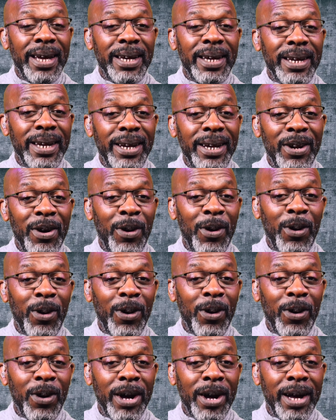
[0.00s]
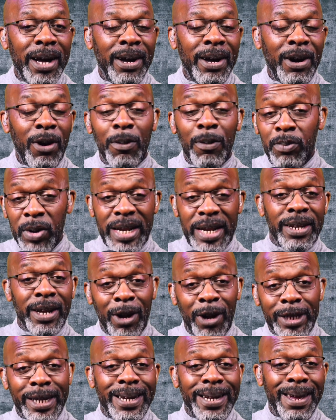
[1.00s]
or bring the
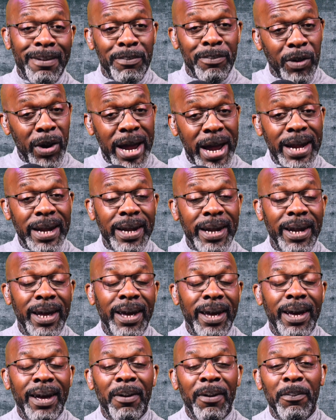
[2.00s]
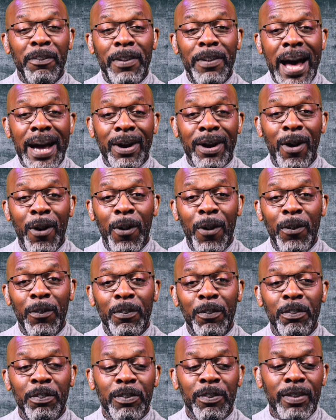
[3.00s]
holiday brain back
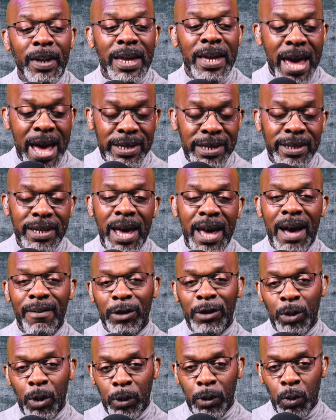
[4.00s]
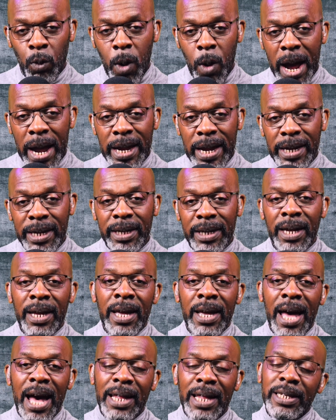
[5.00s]
home. Yes, they have to unwind.
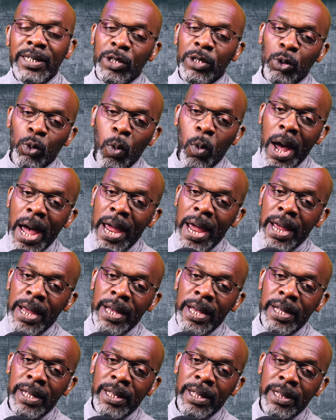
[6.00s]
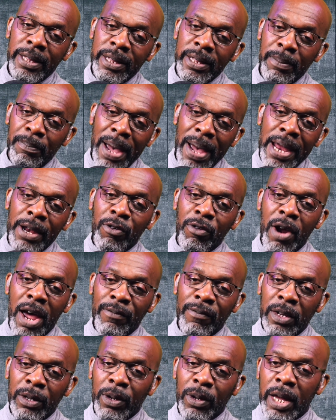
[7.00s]
And this is why the
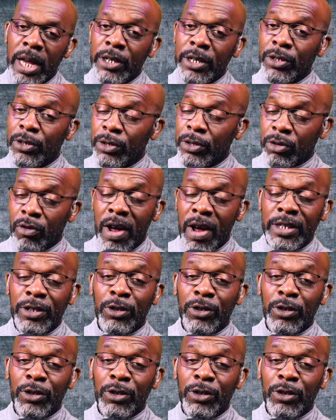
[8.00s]
Minecraft Education or Scratch